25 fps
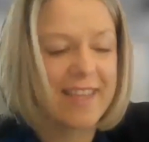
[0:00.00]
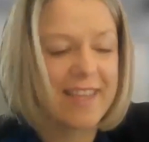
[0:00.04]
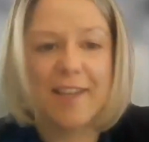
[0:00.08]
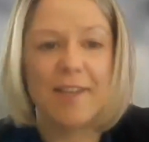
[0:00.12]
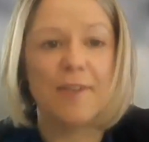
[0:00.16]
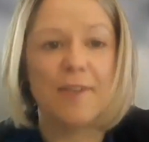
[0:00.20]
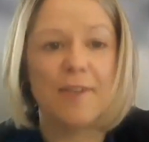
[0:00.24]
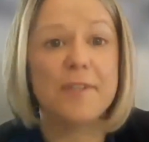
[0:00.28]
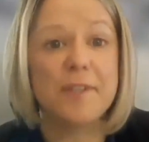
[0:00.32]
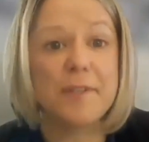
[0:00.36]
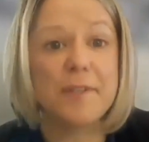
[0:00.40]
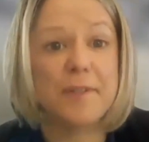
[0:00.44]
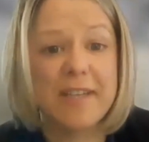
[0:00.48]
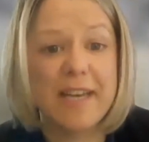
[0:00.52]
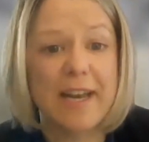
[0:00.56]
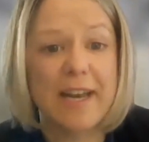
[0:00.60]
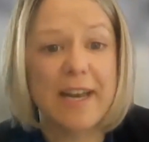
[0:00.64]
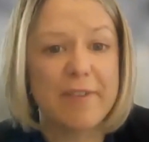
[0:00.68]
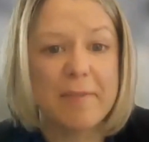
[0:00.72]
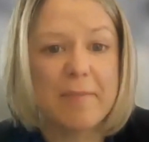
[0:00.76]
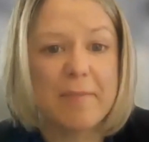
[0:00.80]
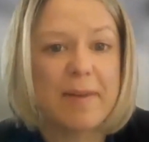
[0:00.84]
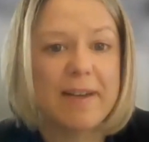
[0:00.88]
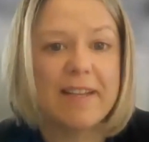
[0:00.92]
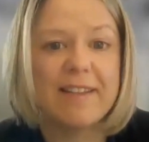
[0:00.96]
And thank you too to
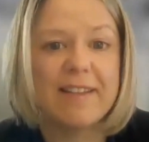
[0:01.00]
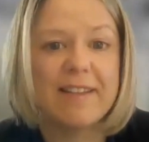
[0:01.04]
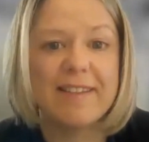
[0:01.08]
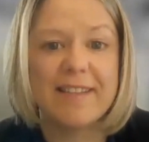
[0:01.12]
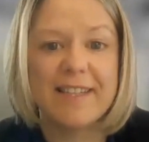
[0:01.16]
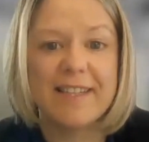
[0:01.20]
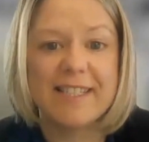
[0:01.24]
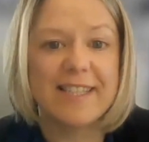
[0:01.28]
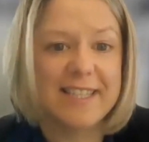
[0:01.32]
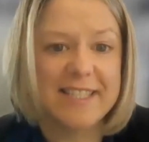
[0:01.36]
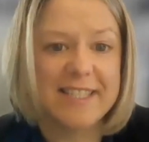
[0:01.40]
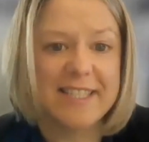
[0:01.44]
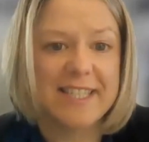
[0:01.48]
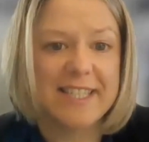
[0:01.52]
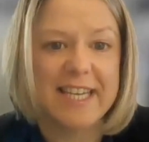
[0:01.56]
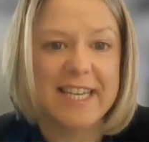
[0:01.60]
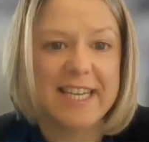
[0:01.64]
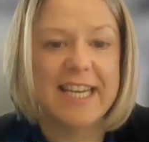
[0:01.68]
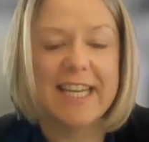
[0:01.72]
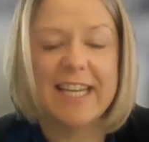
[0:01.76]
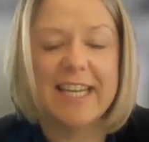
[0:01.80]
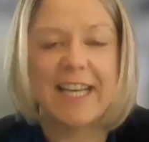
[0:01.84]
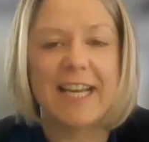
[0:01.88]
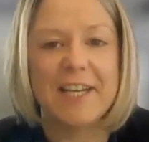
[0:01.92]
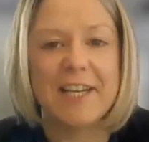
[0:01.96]
everybody that's
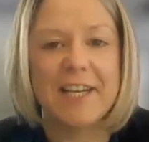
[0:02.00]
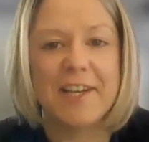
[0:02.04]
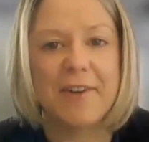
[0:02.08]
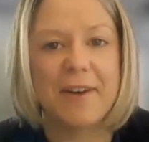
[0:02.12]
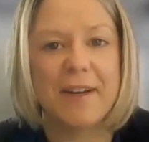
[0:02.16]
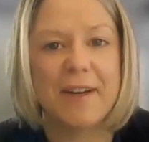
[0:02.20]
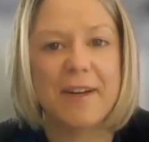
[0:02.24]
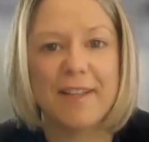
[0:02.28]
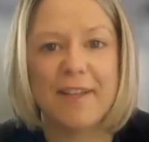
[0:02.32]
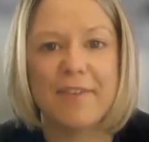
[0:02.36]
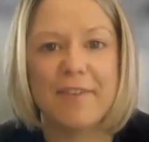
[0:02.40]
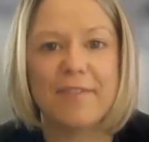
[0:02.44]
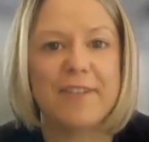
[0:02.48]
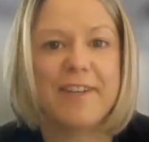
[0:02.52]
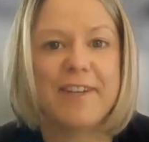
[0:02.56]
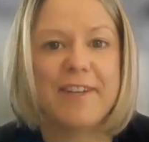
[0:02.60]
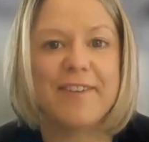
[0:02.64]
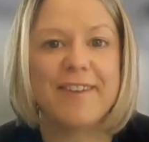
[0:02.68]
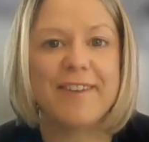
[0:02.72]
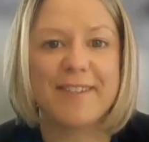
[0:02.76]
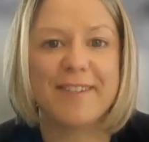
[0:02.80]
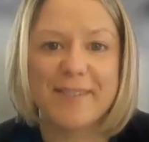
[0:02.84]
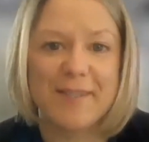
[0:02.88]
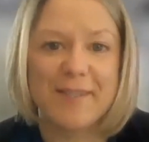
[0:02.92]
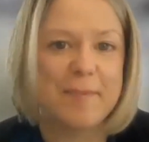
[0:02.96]
listening. I know I loved
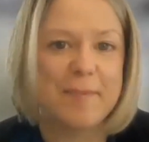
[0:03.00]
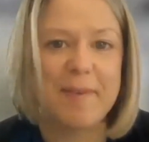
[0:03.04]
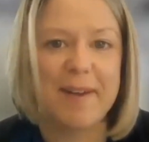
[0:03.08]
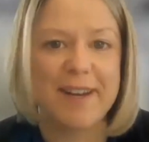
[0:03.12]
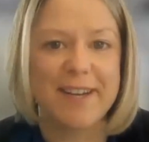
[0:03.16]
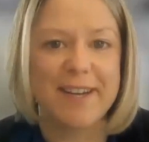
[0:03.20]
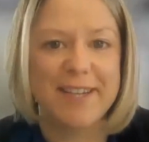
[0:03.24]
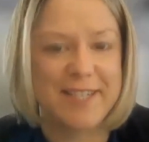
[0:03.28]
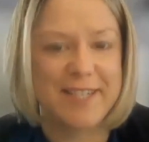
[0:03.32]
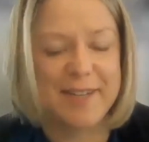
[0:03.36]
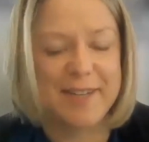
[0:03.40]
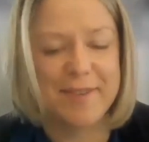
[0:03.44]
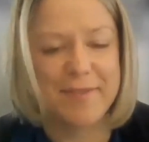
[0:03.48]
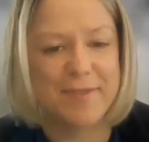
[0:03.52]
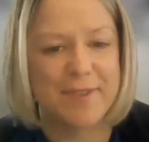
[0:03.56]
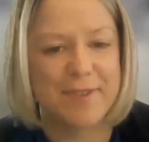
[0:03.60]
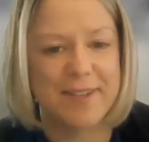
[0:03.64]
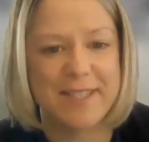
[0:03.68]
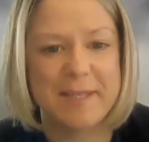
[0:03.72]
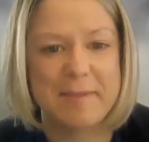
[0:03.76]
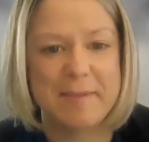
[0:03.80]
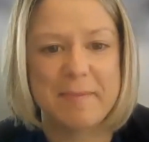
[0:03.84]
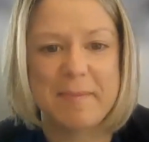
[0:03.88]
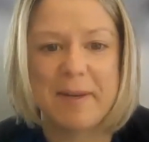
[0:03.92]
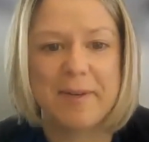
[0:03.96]
hearing so much of
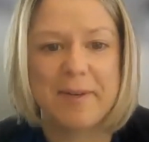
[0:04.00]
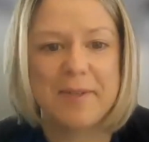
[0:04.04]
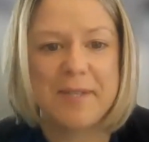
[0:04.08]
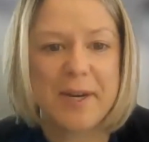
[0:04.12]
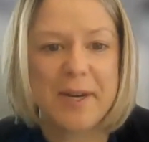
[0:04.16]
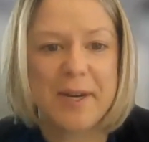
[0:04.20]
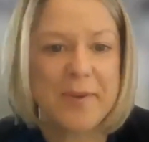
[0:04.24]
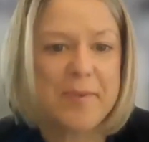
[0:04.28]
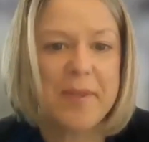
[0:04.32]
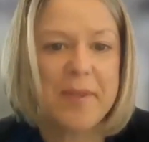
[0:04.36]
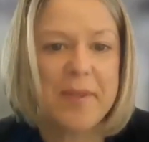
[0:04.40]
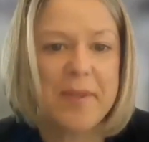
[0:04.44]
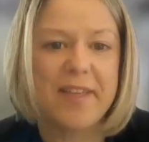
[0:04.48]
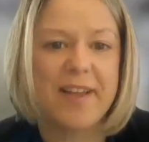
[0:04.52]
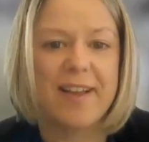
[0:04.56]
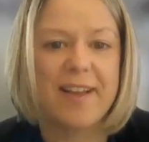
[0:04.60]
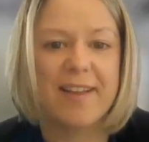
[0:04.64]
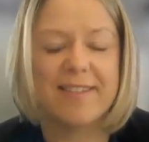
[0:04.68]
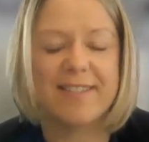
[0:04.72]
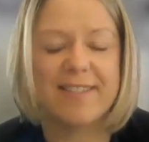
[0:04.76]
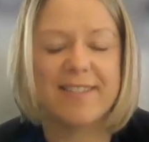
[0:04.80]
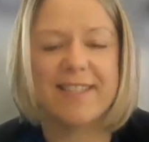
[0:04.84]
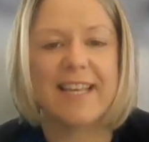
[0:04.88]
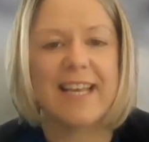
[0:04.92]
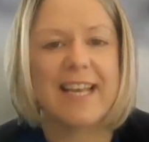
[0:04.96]
what Samir shared with
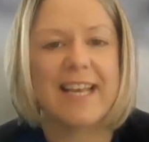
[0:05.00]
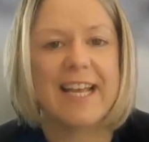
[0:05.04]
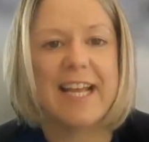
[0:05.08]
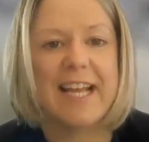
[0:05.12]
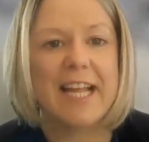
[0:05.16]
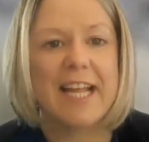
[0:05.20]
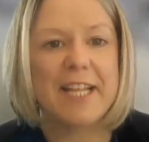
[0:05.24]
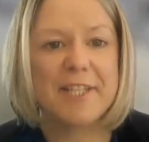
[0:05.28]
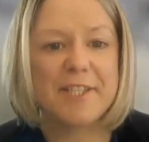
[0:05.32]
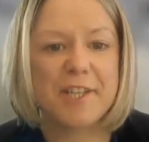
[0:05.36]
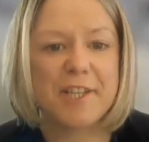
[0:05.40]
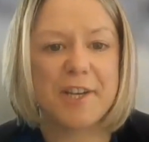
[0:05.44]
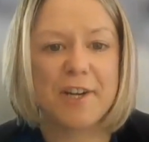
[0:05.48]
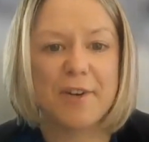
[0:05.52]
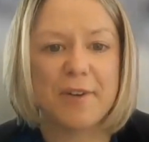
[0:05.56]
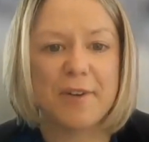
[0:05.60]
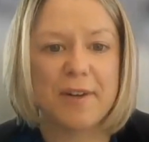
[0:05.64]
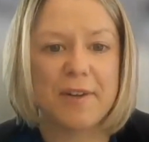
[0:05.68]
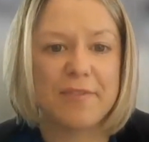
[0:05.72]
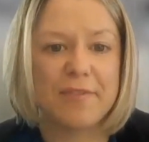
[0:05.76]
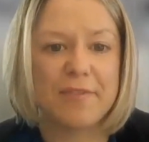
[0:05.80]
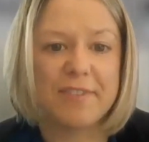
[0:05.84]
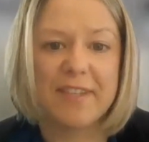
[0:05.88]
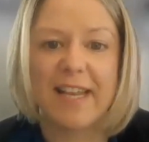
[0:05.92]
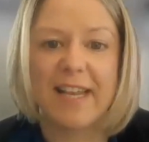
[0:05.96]
us. And so
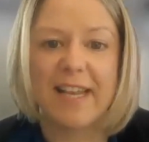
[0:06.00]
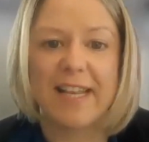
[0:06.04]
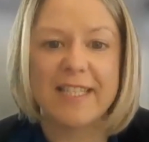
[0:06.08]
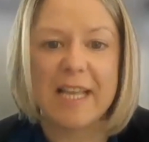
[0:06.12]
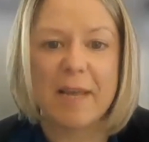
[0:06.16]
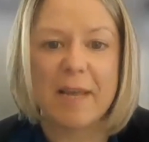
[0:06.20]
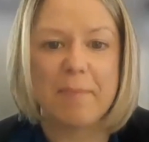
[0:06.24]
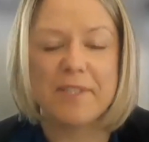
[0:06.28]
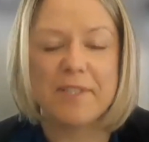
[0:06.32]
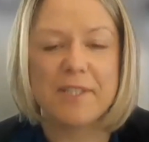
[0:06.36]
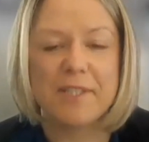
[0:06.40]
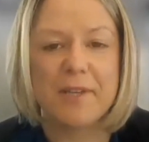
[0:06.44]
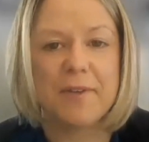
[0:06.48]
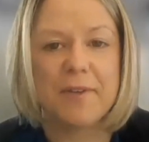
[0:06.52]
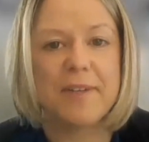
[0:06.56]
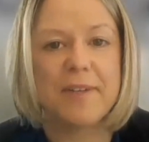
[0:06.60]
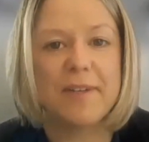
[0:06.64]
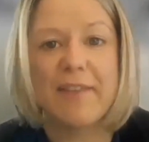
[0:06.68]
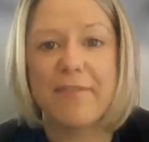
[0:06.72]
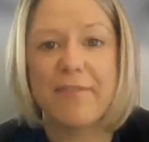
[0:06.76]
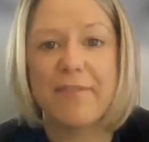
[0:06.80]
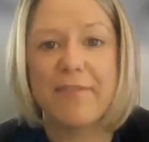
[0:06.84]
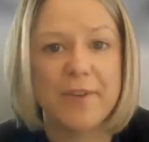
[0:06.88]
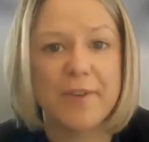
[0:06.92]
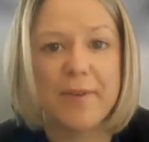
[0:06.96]
if today's episode
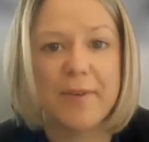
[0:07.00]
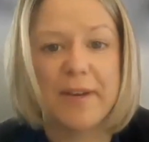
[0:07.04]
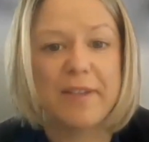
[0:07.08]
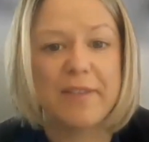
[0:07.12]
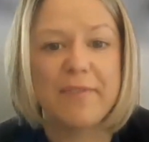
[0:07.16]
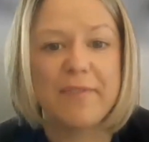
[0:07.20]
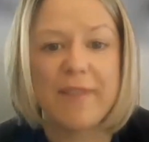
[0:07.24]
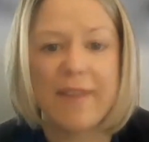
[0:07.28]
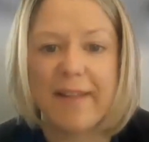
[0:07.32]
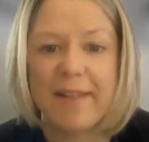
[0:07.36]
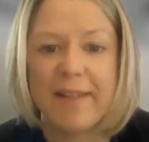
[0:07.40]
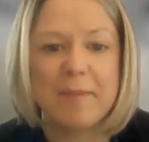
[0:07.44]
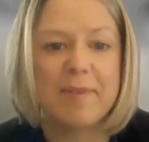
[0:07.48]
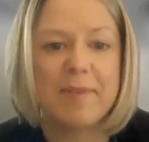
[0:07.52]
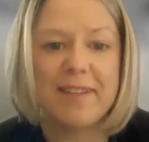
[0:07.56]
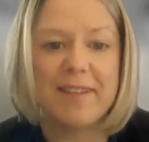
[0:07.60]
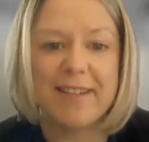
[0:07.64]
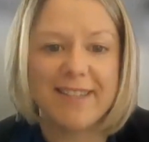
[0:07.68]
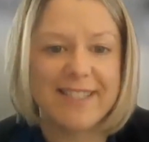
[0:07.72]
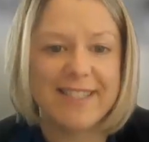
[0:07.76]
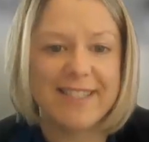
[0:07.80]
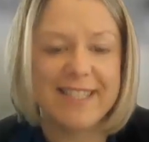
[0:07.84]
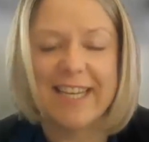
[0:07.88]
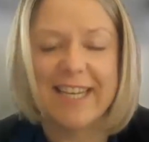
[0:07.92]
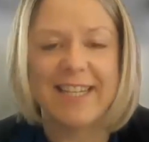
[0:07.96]
gave you any valuable
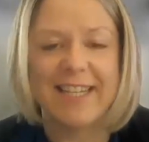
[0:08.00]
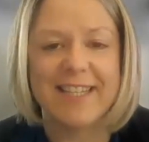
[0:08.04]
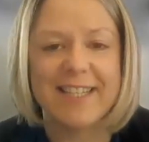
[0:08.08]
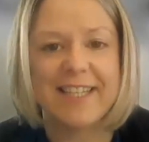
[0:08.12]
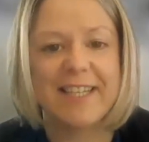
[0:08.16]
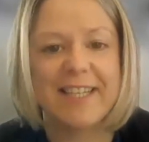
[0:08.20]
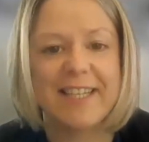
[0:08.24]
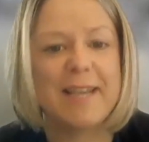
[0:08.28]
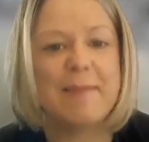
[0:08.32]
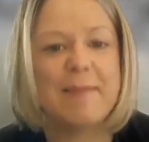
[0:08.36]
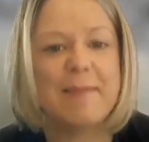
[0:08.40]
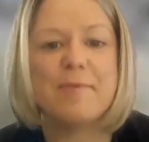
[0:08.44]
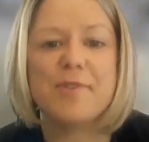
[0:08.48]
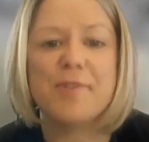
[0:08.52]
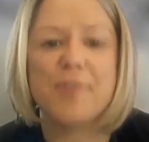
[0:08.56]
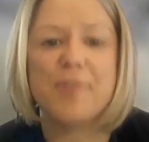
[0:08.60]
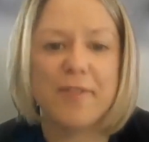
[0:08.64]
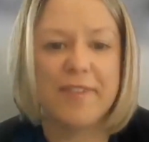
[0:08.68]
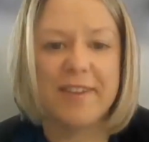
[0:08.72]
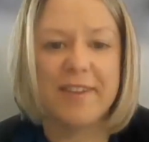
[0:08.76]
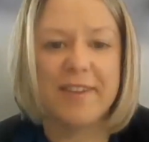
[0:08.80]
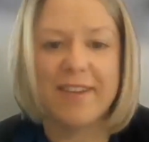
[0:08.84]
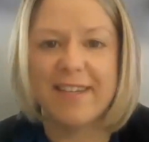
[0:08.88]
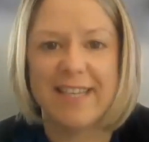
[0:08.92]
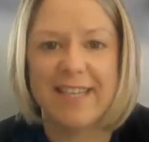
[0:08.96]
insights, and I'm
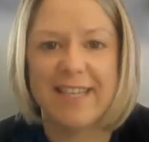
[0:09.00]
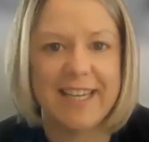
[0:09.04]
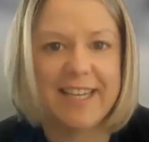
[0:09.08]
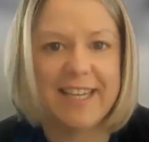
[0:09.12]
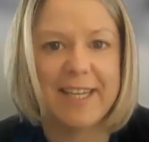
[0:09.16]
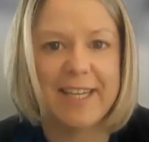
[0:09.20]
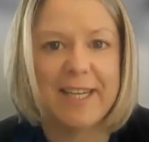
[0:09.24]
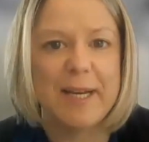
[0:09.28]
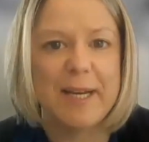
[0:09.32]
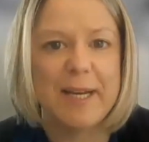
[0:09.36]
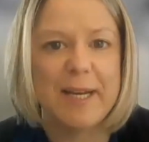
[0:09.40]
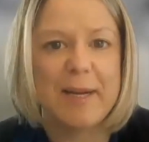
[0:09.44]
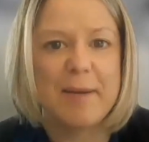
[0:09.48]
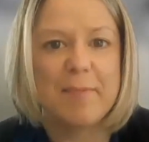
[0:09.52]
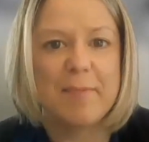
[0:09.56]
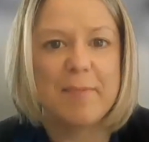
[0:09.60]
sure that it did,